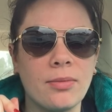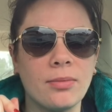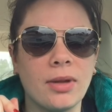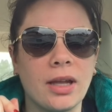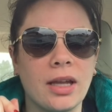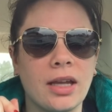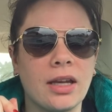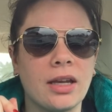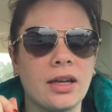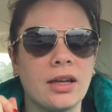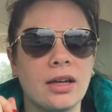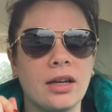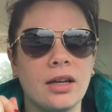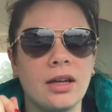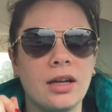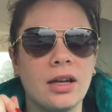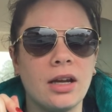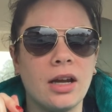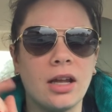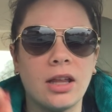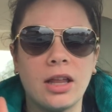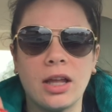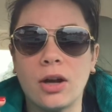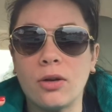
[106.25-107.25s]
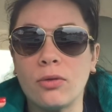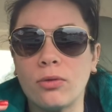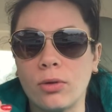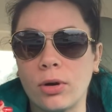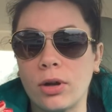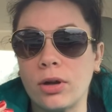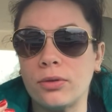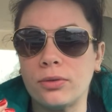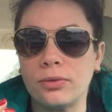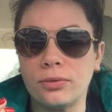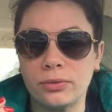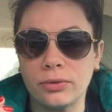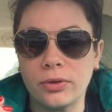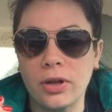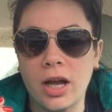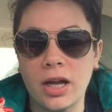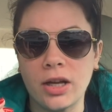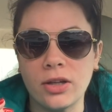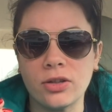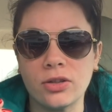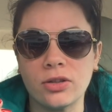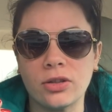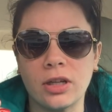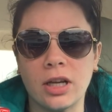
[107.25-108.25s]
like a royal flush,